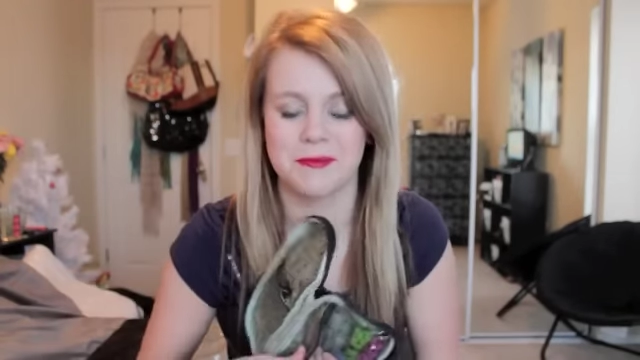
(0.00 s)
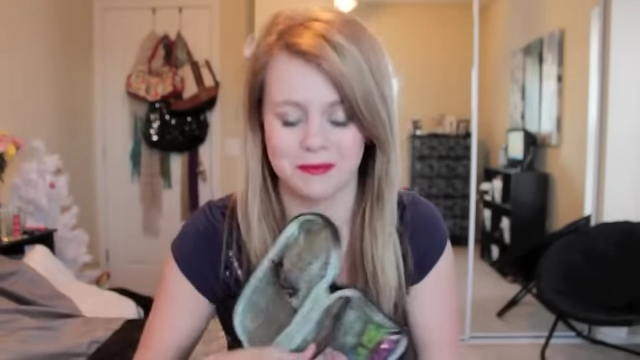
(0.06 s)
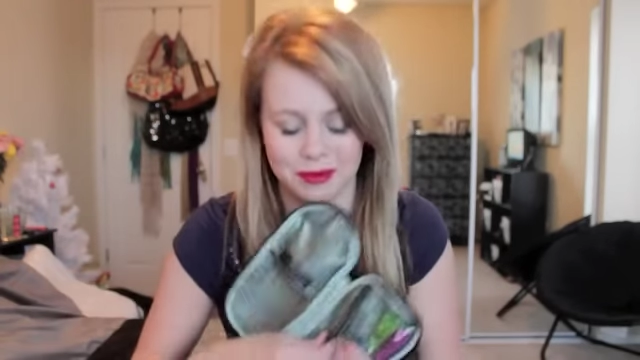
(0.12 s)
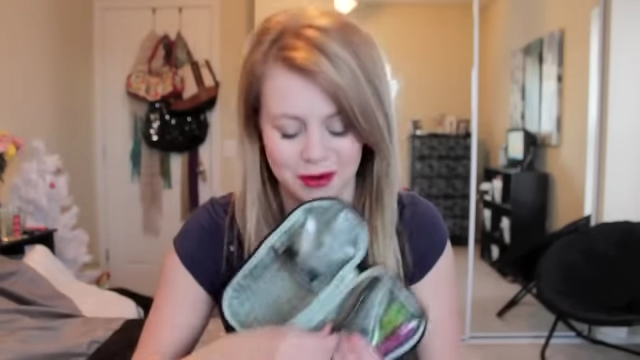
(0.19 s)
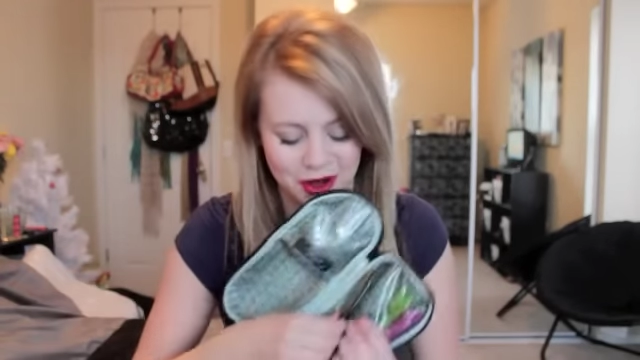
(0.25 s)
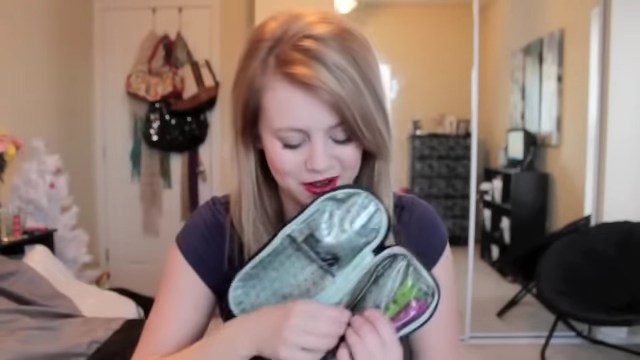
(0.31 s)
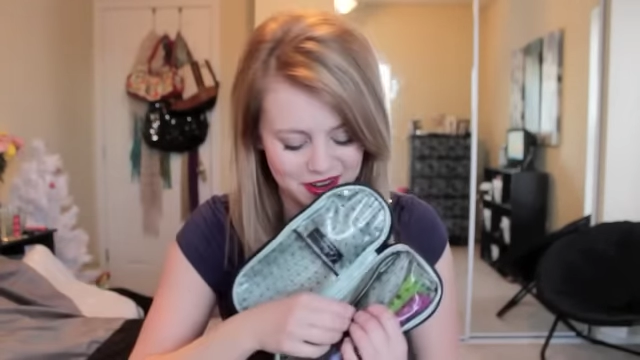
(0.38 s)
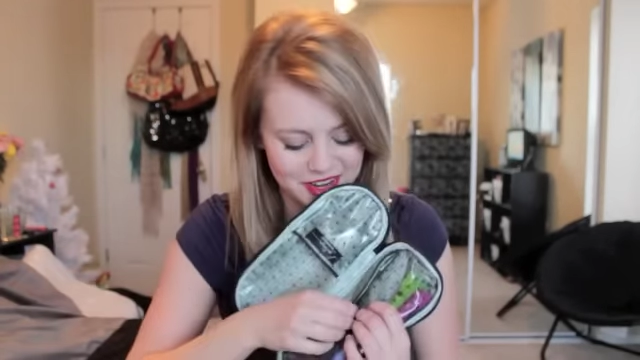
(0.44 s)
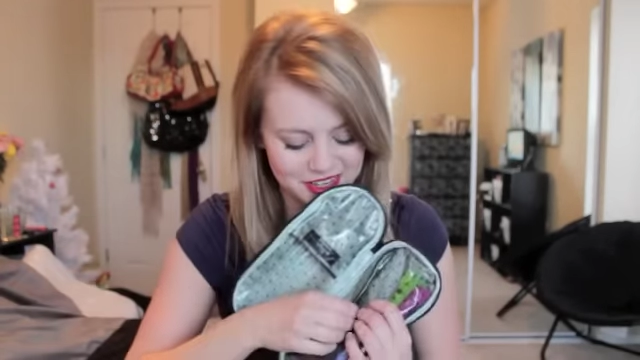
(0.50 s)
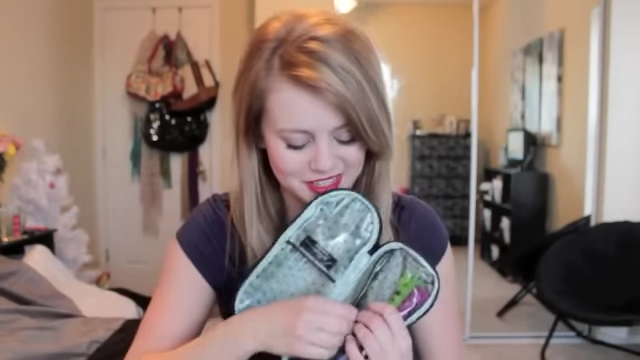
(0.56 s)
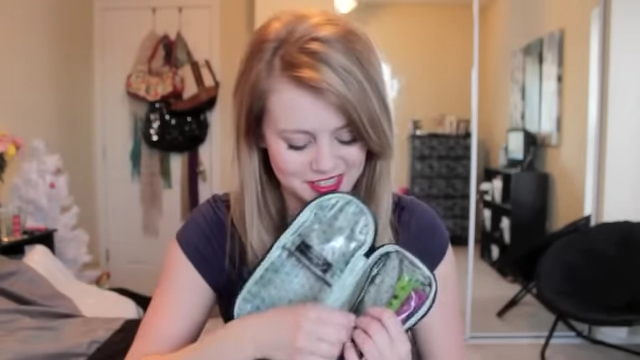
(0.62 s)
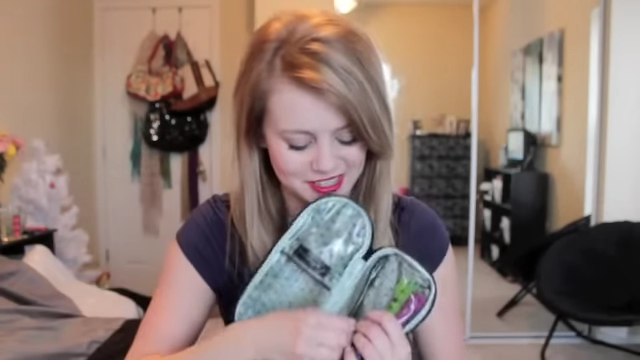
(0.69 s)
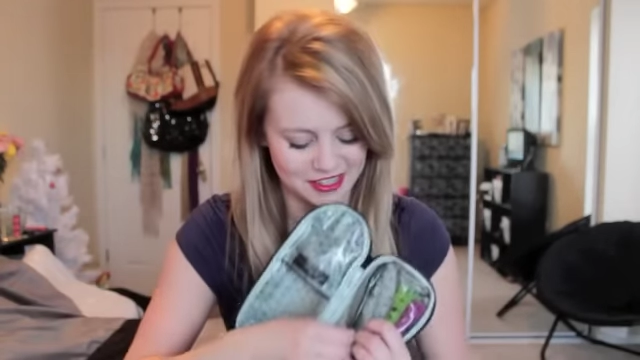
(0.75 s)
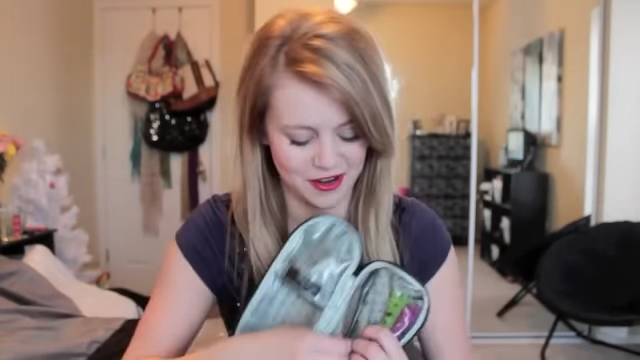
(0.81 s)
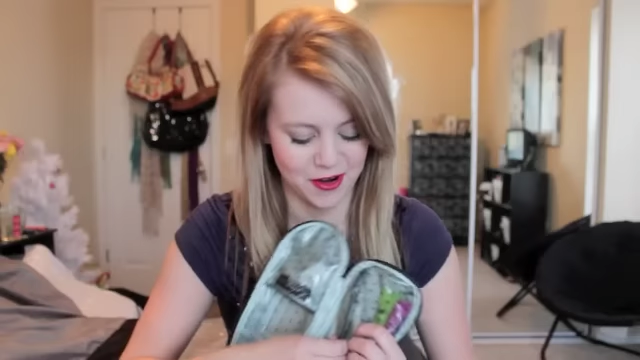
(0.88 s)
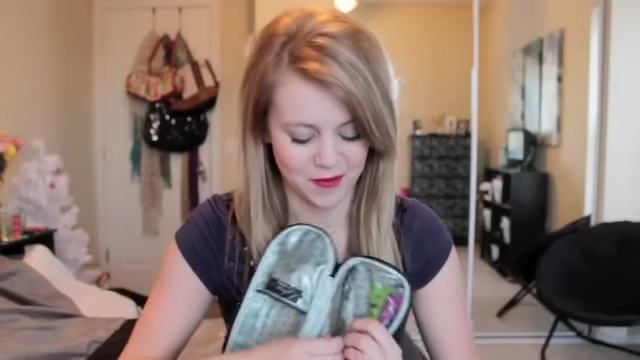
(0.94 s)
products,
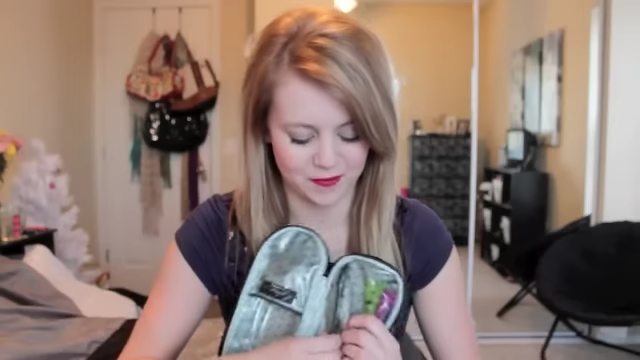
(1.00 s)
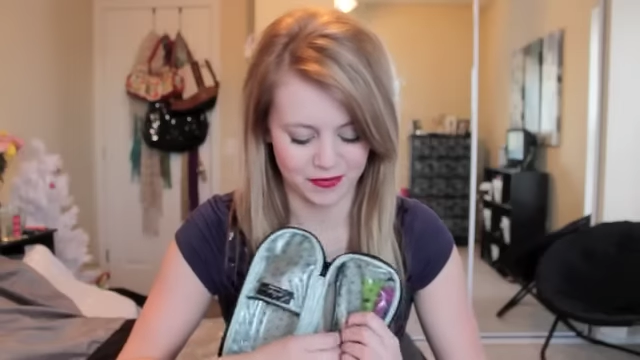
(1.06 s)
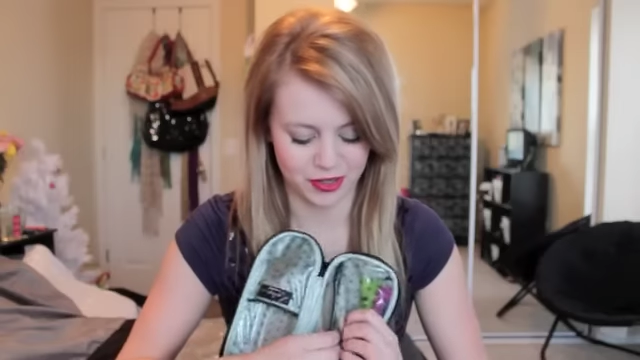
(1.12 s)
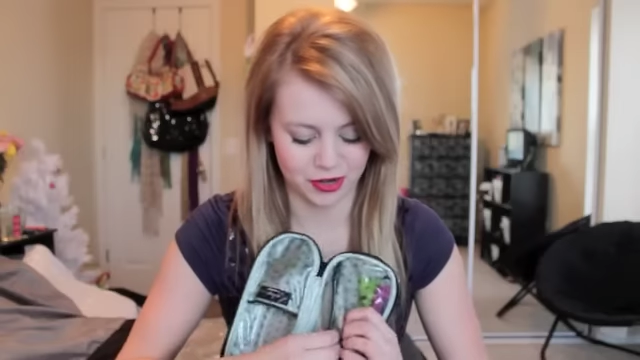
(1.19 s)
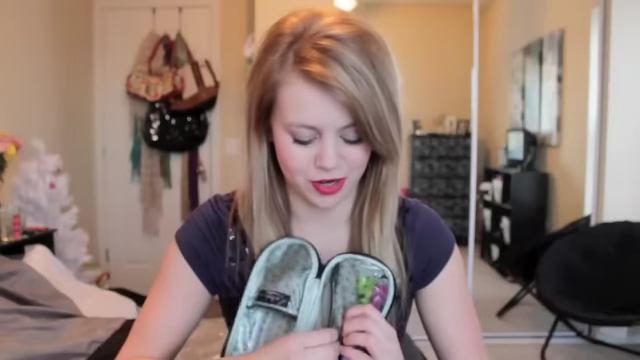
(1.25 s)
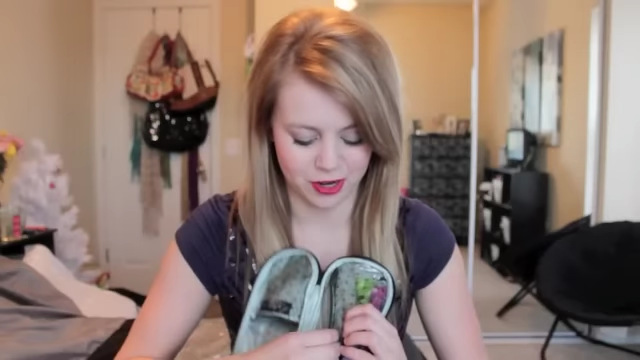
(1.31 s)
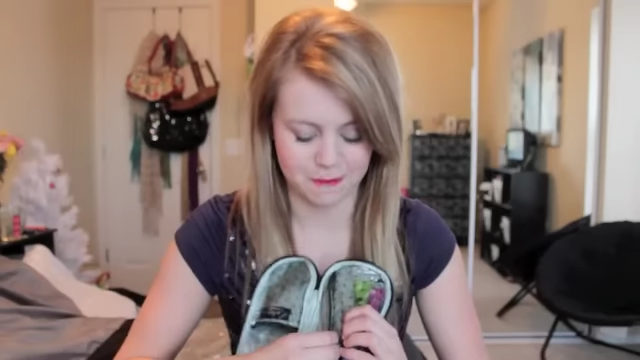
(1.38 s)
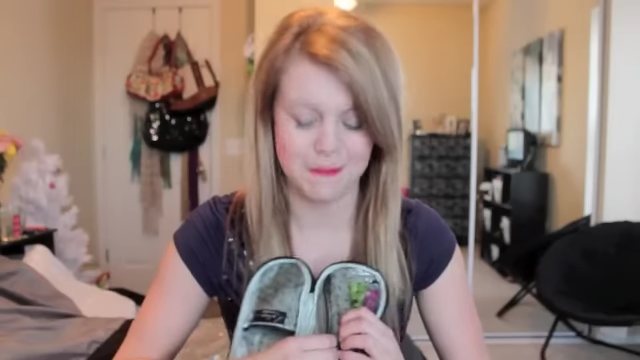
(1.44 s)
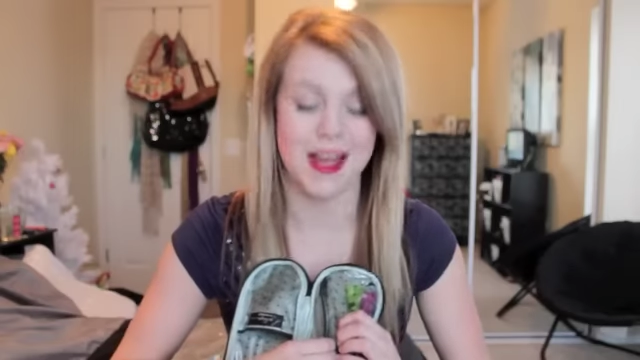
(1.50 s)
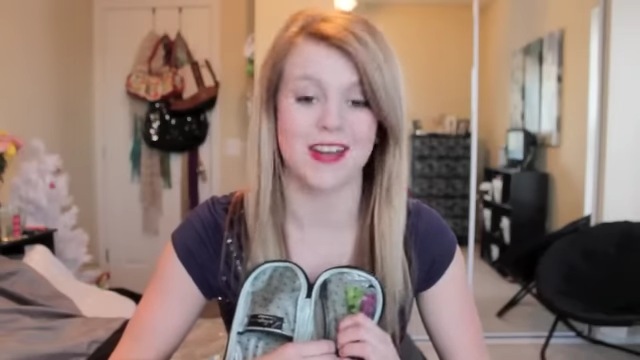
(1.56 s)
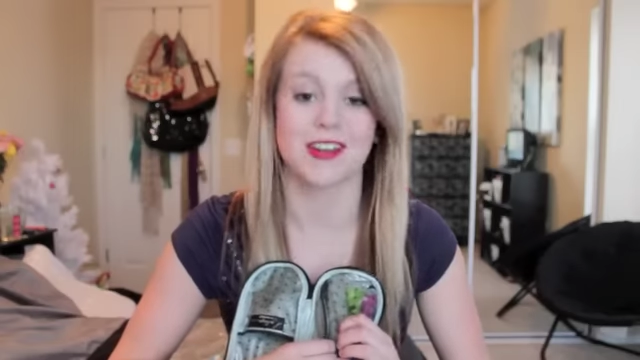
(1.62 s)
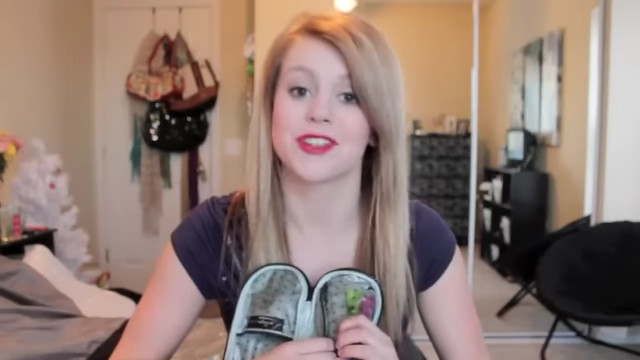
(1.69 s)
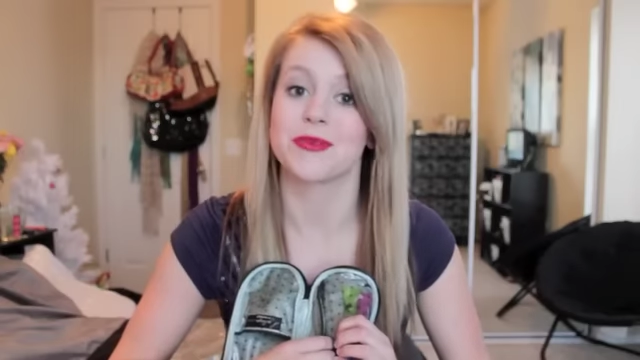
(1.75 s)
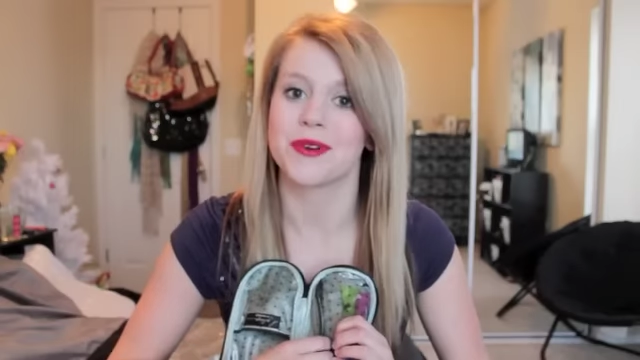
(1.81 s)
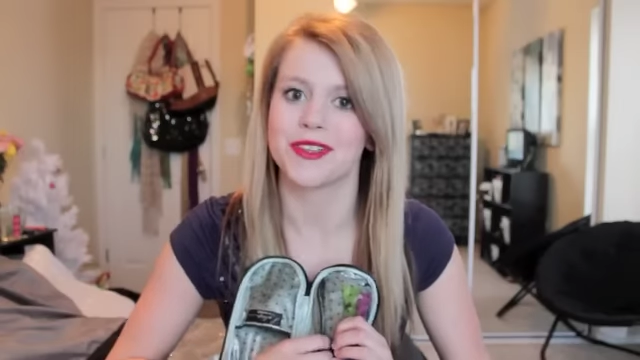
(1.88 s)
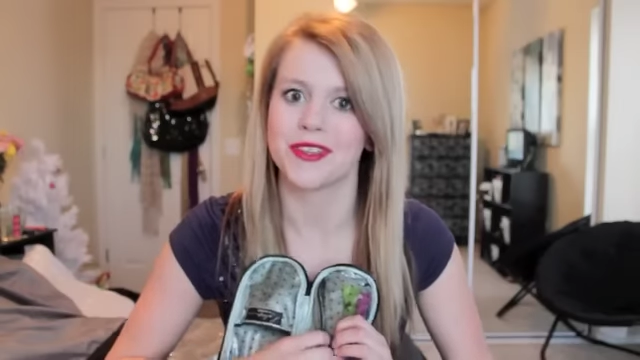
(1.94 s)
so you can
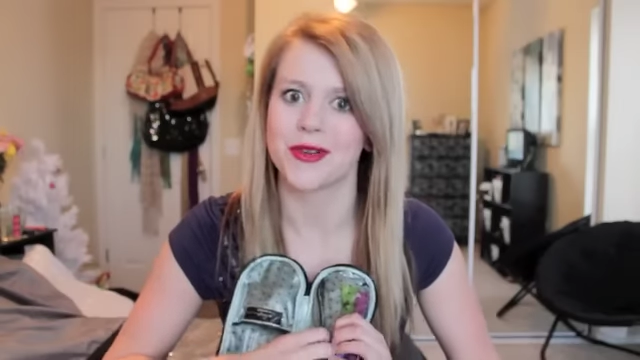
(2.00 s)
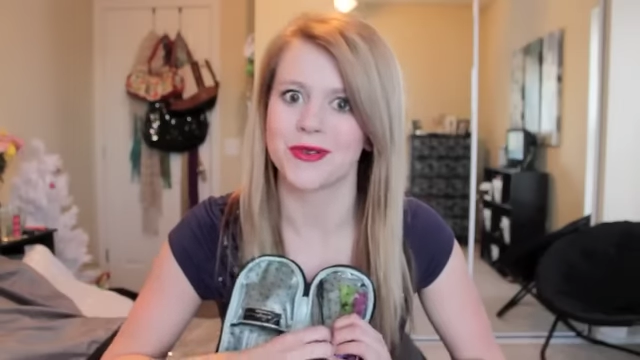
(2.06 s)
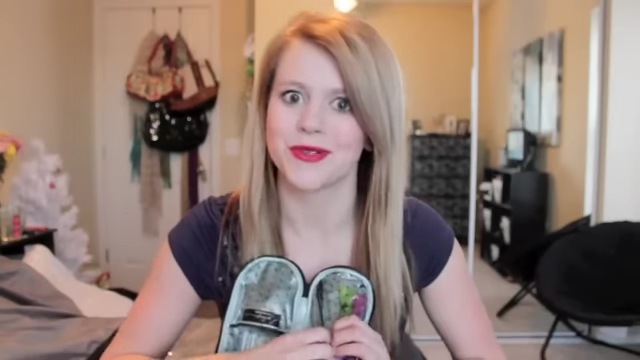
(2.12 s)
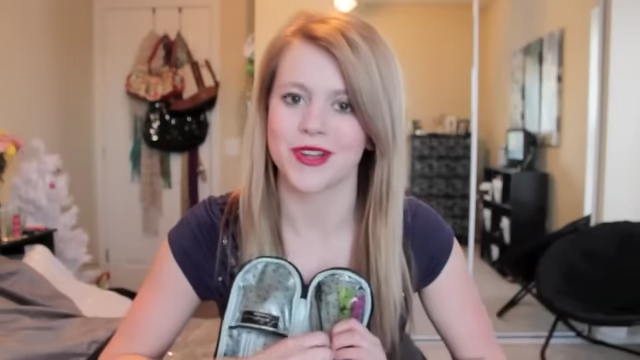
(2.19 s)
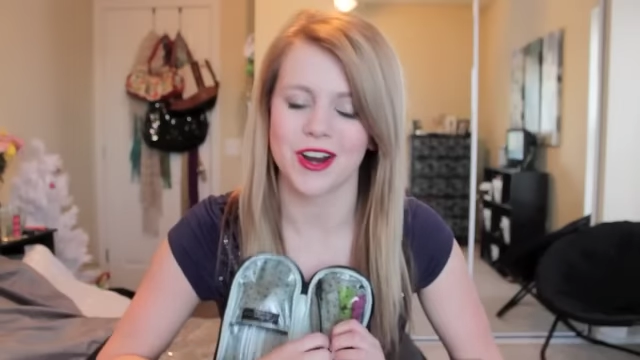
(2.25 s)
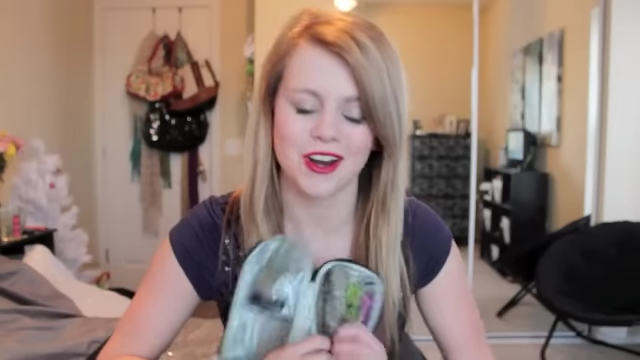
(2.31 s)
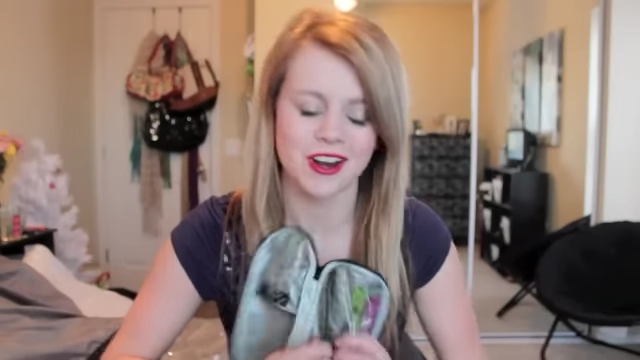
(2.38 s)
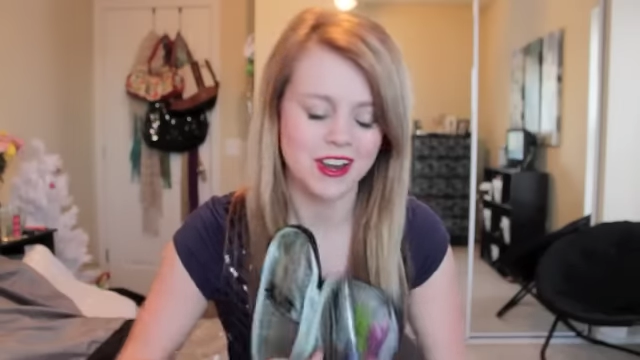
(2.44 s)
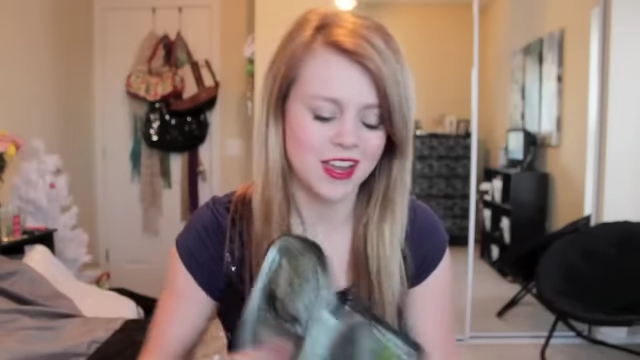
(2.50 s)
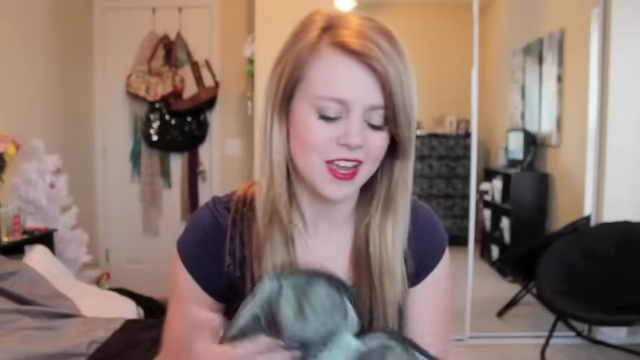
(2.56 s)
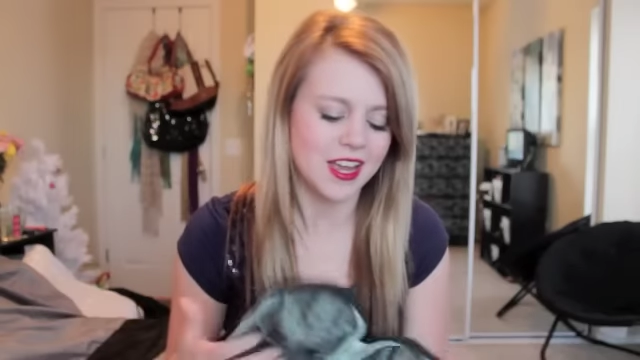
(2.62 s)
imagine what those are.